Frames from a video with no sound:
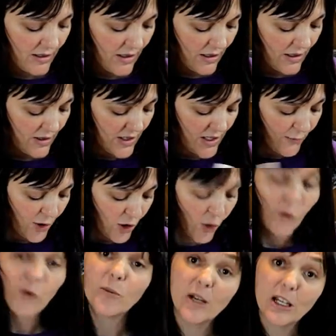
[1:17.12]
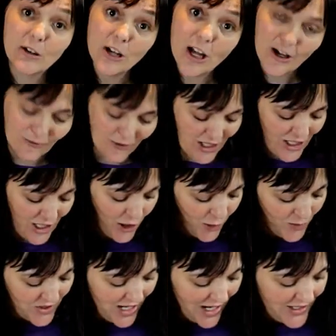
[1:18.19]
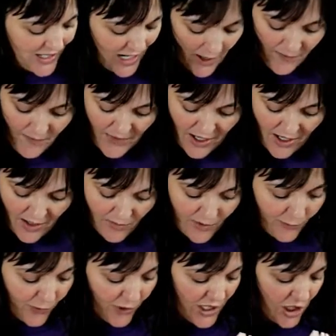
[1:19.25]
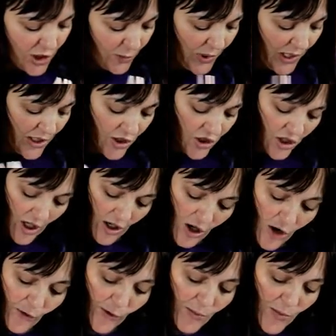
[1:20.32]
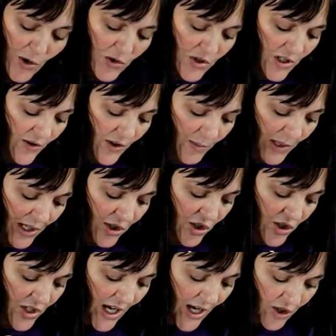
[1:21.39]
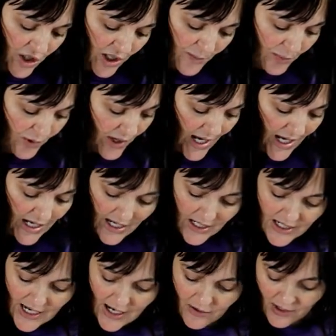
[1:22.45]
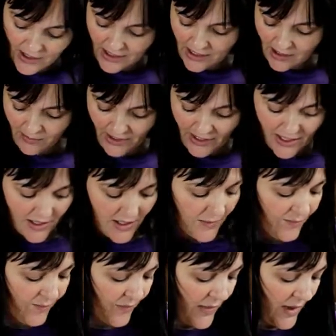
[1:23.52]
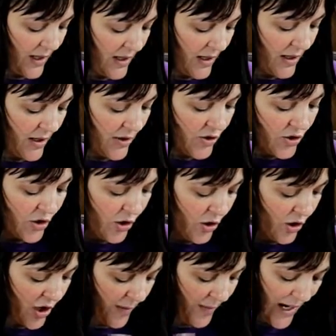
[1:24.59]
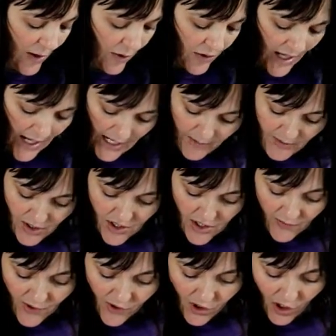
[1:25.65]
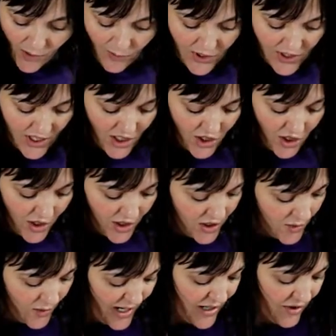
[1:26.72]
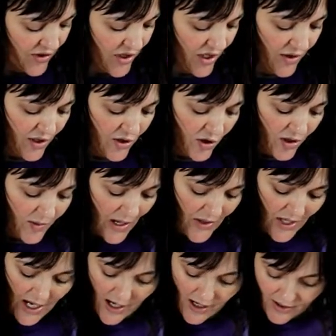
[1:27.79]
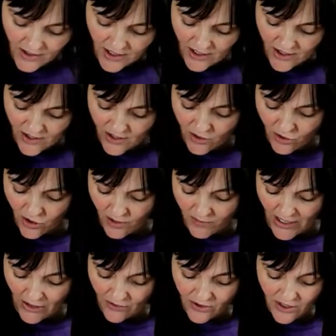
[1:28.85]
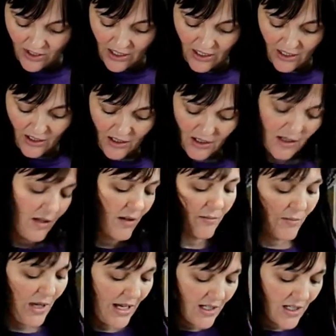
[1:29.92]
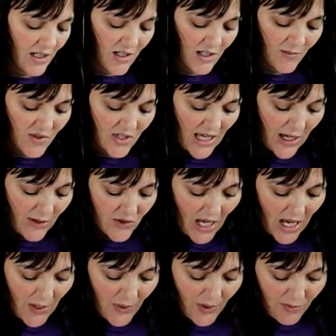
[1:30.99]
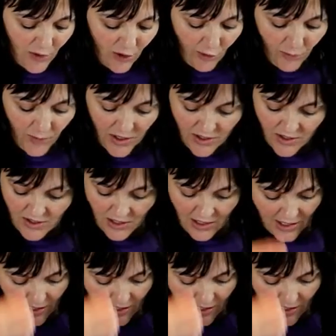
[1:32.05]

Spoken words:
It's difficult for me reading it upside down, but for each picture, or for most of the pictures, they actually break it down a little bit and talk about elements of the composition as well. So they talk about the artists, they talk about the paintings themselves and the movements.